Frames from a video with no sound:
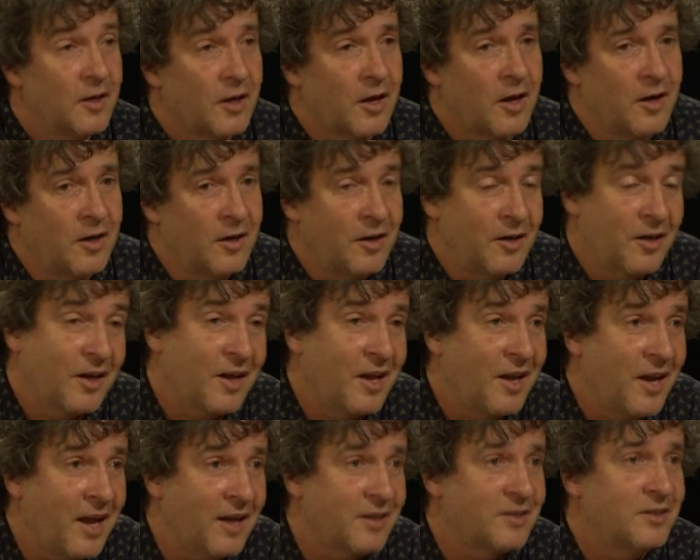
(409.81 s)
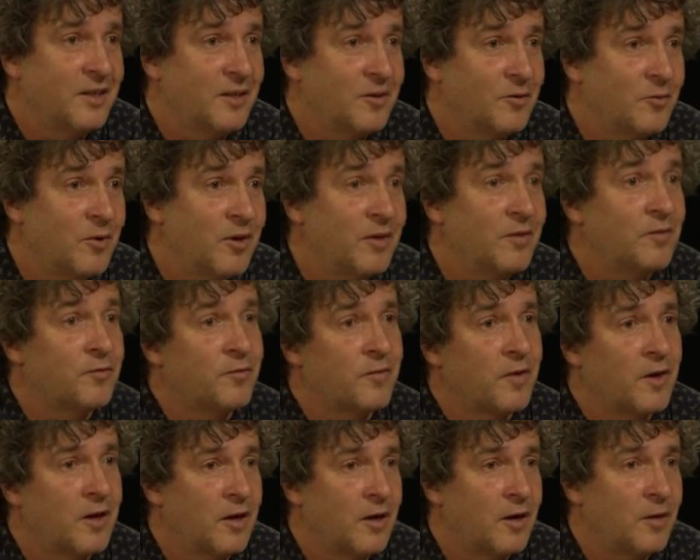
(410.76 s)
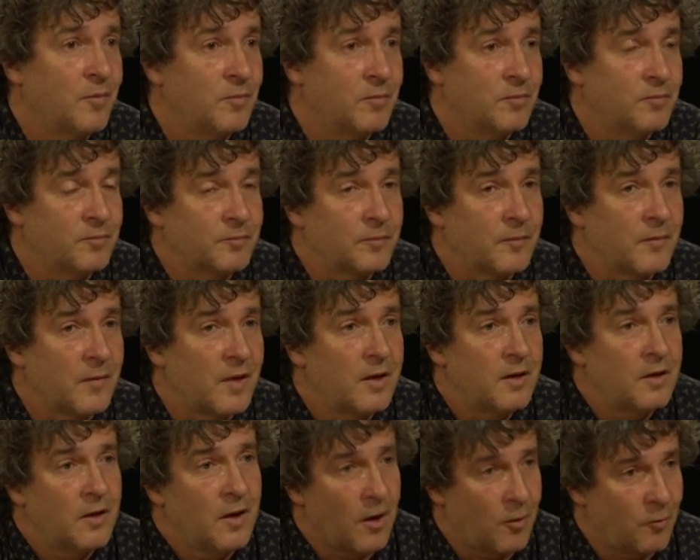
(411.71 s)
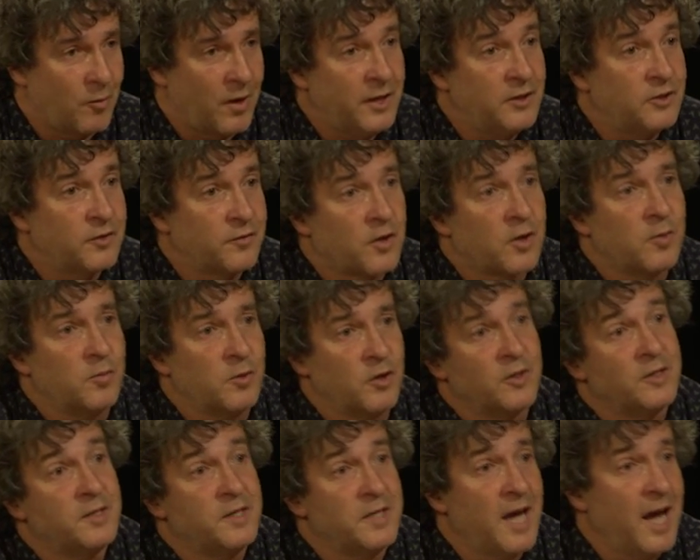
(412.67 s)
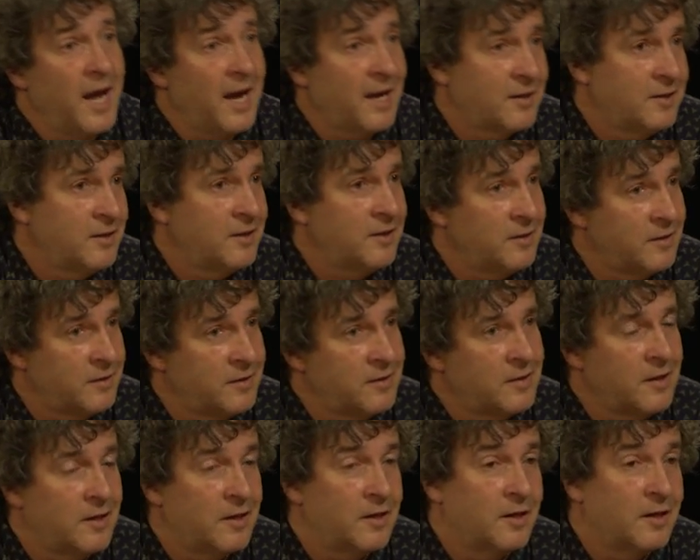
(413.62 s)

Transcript: connecting with a range of community actors,